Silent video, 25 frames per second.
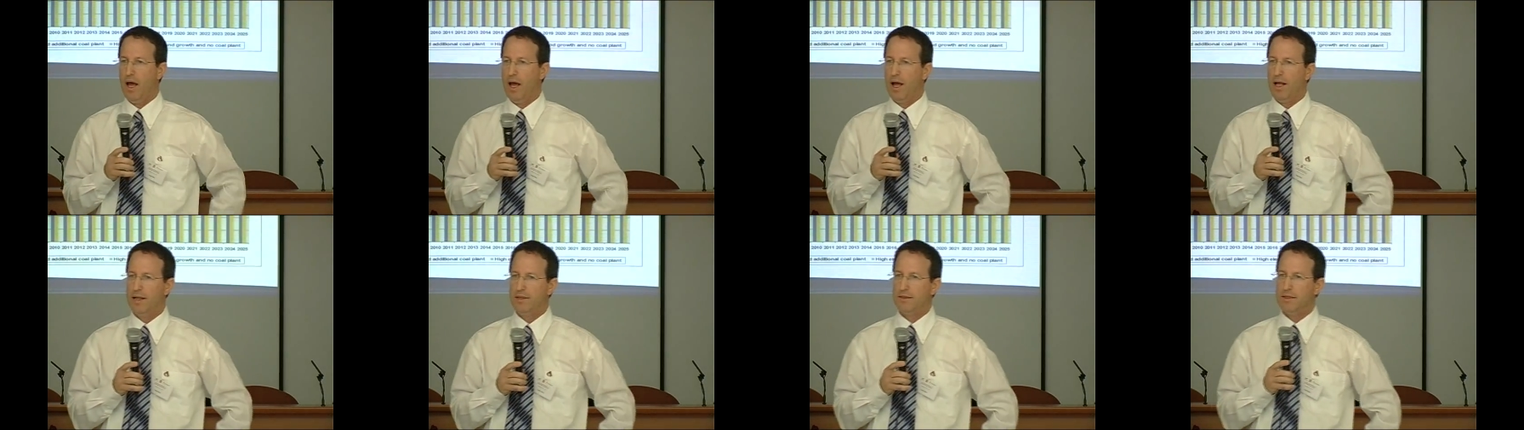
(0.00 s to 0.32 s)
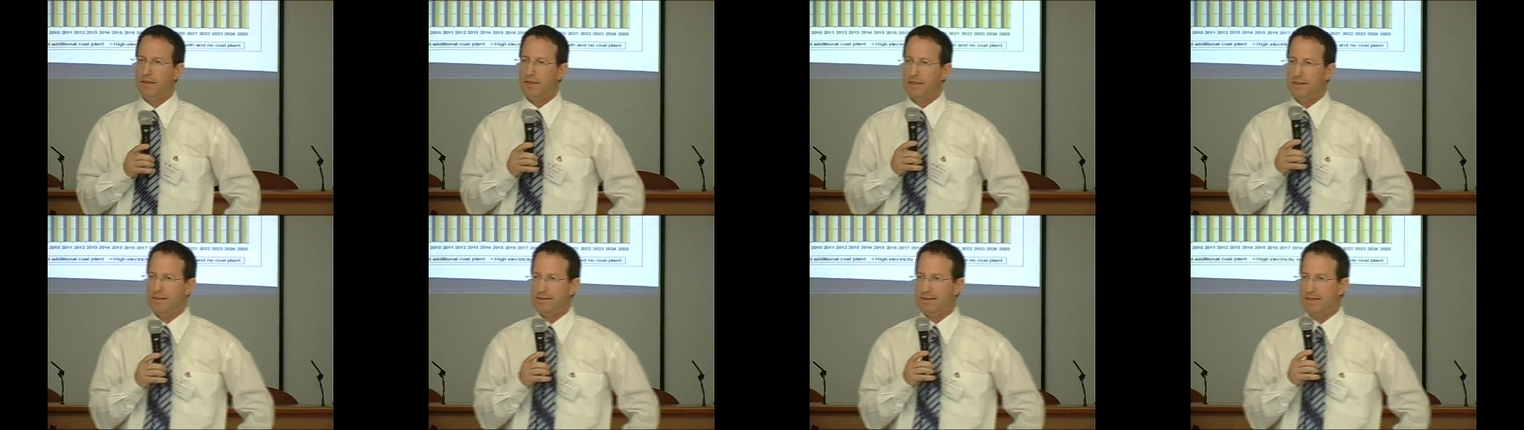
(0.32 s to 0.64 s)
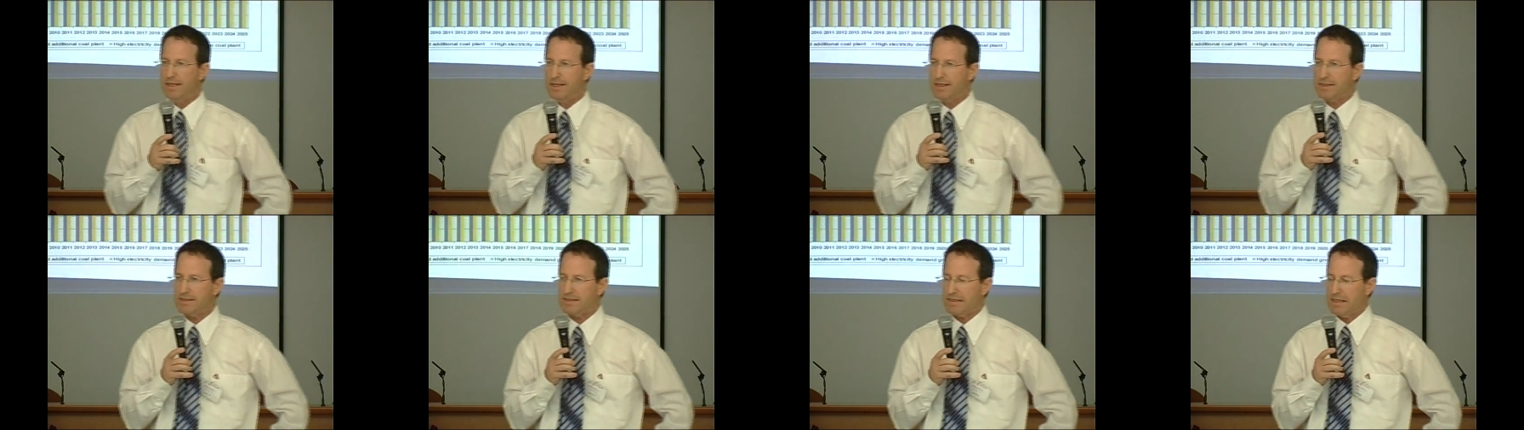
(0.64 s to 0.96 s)
and
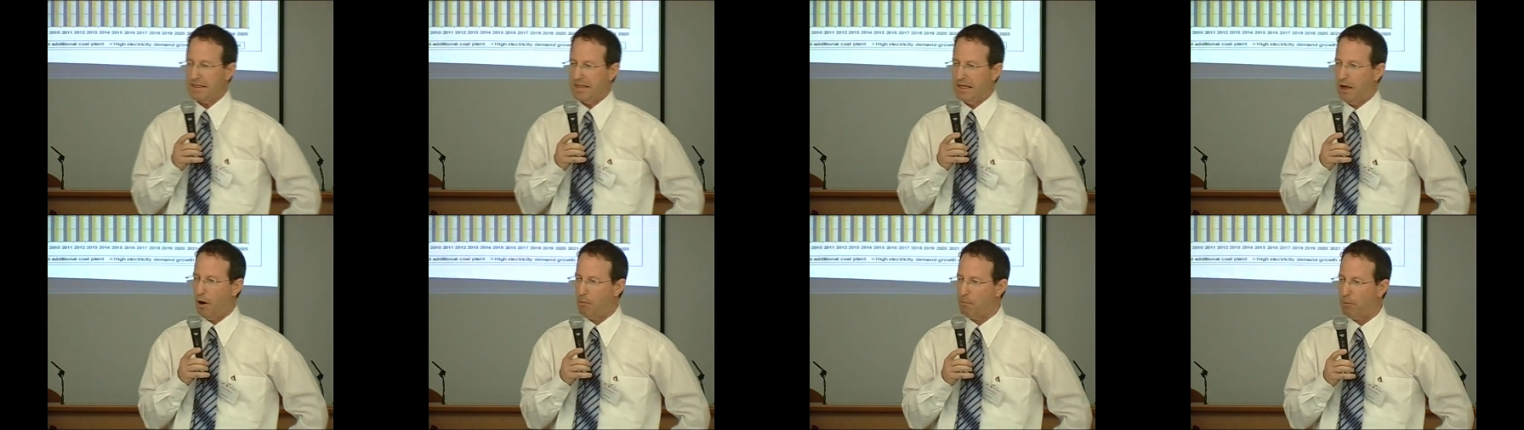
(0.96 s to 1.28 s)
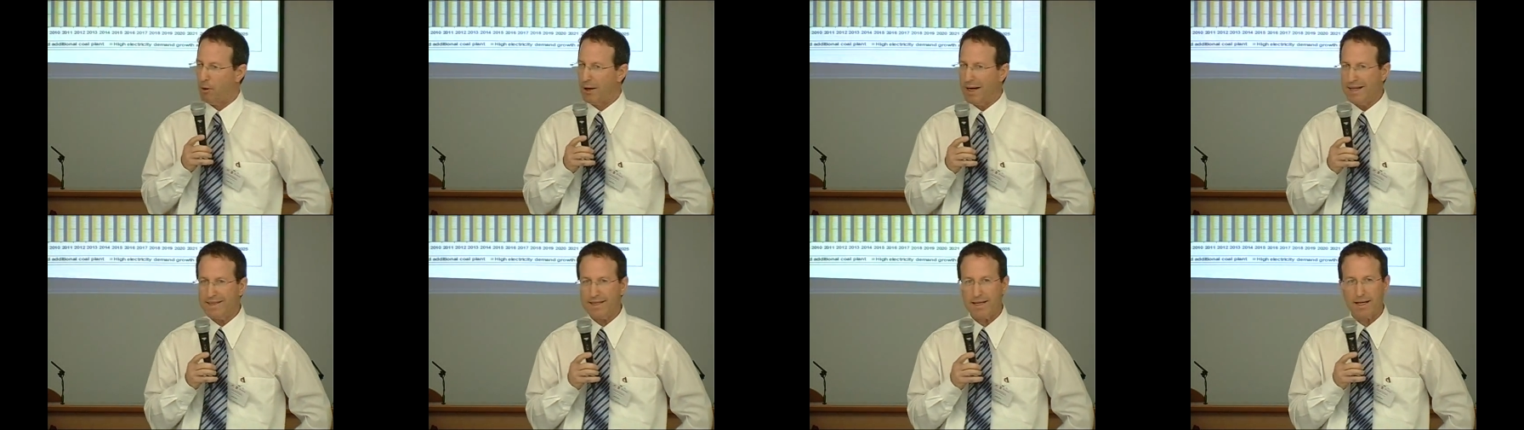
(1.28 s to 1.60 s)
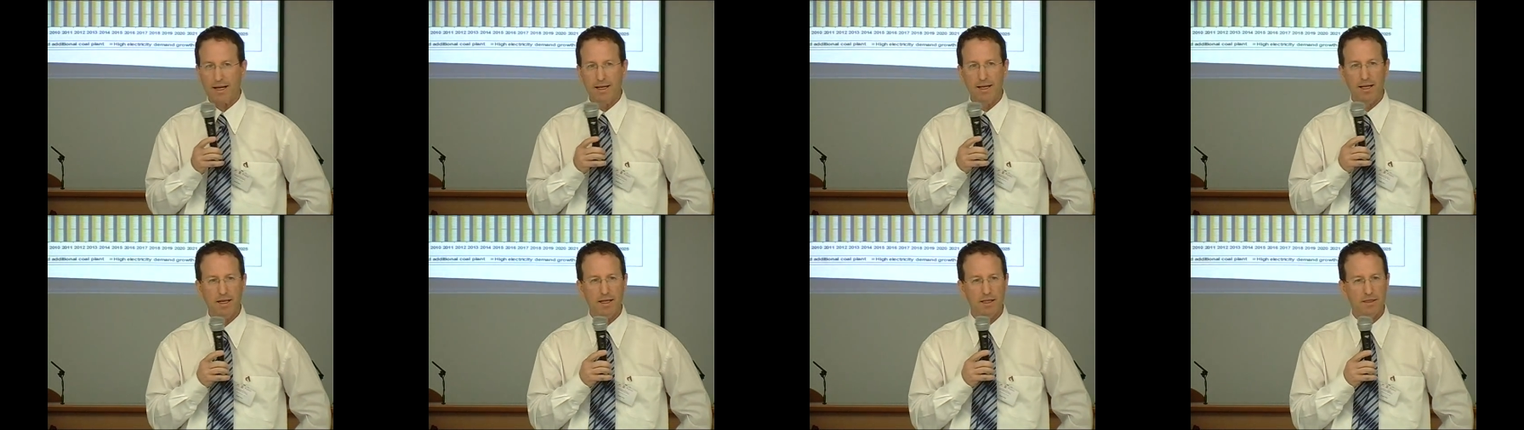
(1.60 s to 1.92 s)
this
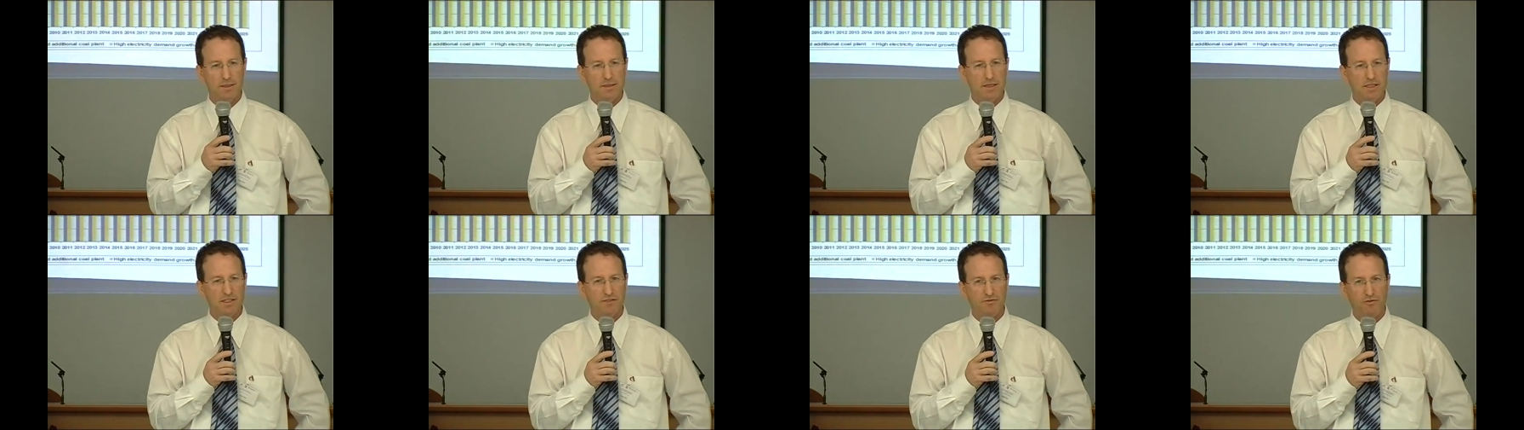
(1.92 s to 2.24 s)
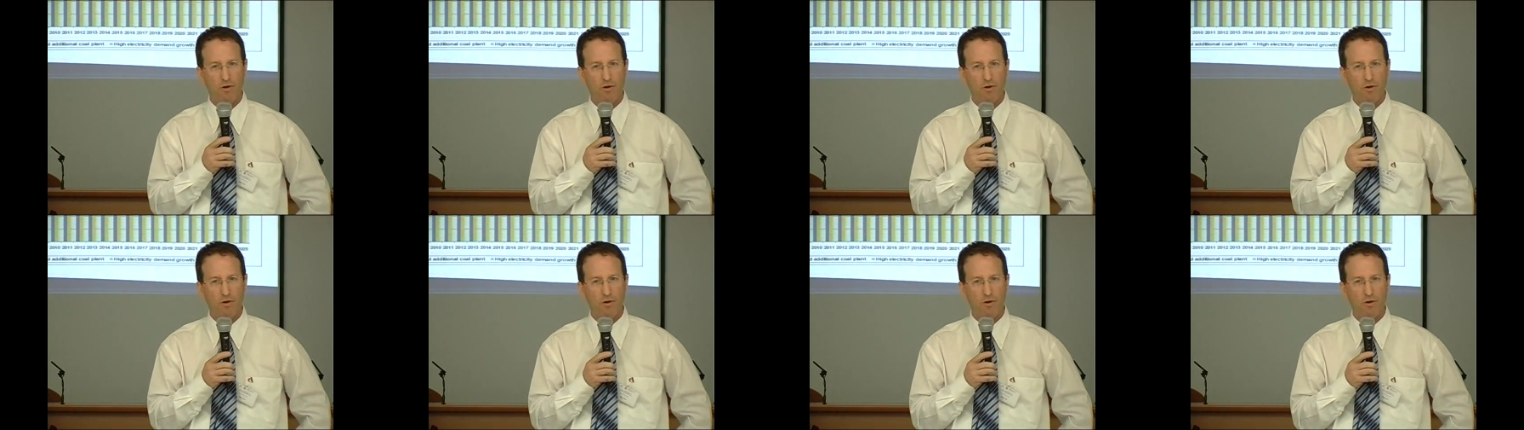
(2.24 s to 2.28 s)
geopolitically,